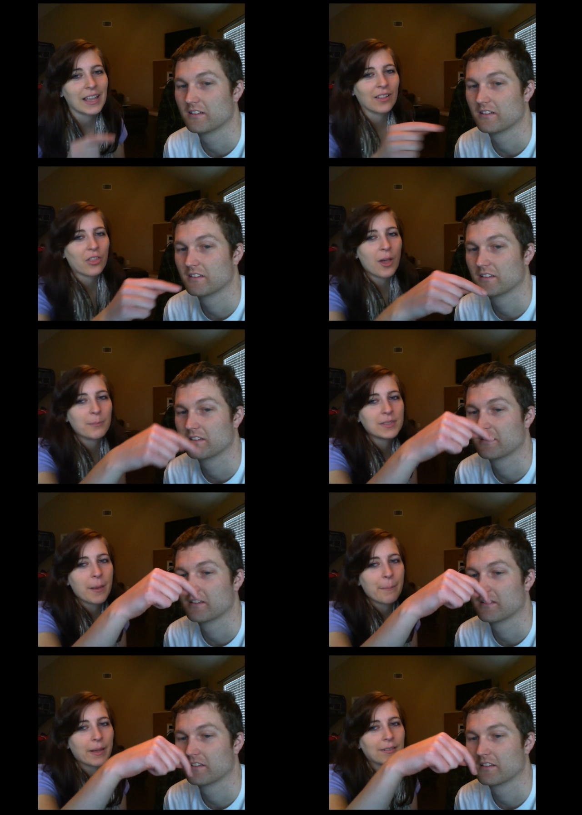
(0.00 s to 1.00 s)
Speaker 1: and the thumbs up
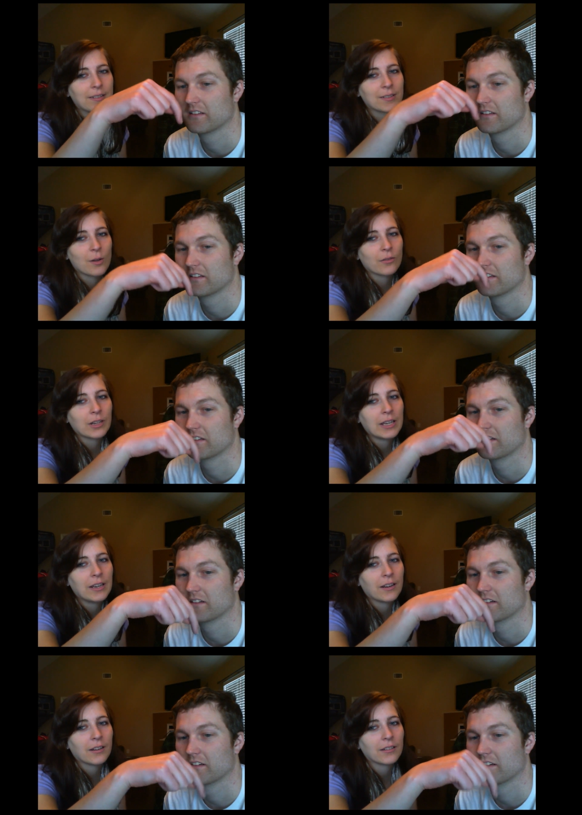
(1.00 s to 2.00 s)
button is over
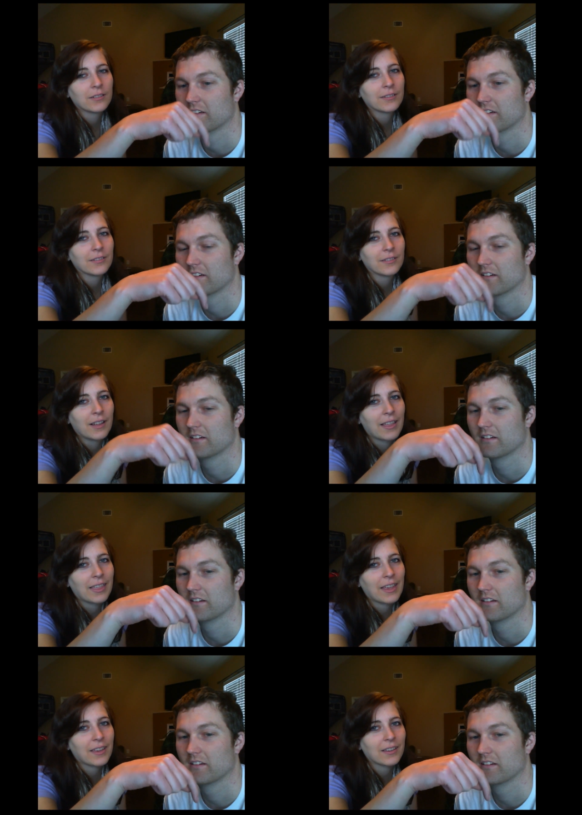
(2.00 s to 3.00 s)
here, I
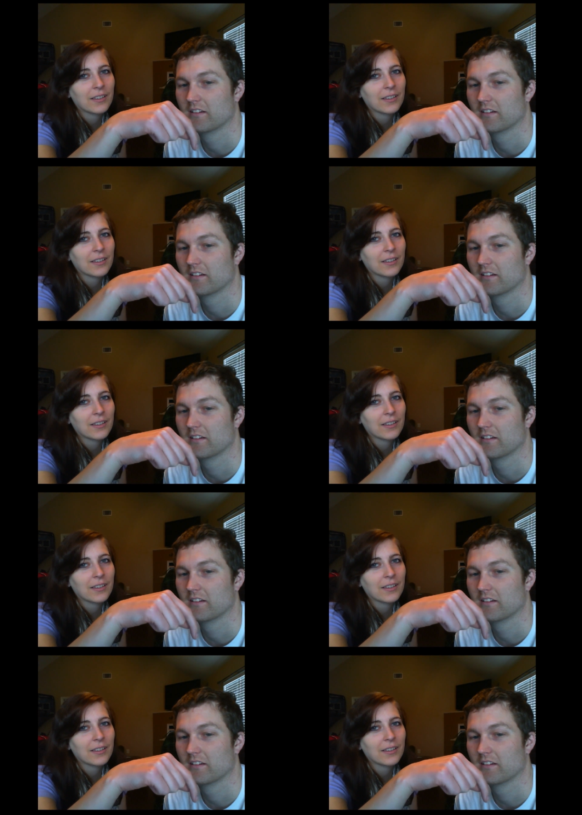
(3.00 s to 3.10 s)
think.